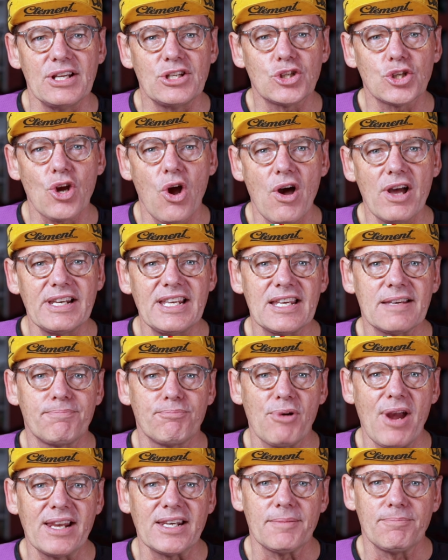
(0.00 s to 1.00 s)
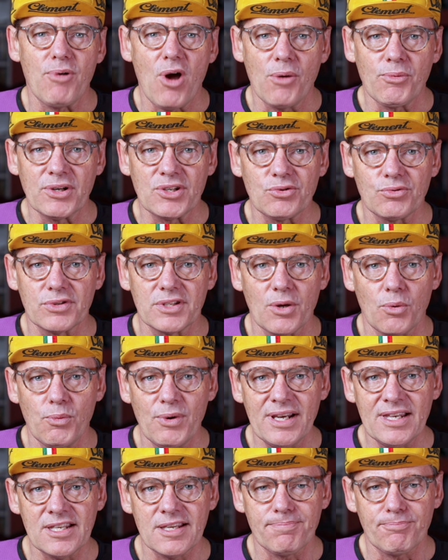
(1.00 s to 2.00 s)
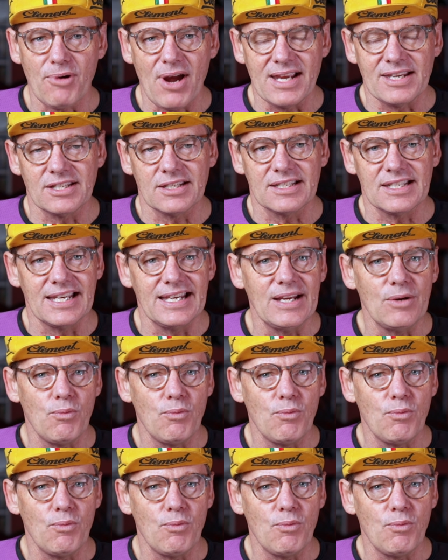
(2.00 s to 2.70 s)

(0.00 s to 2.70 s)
Chinese branded bike, which was a Windspace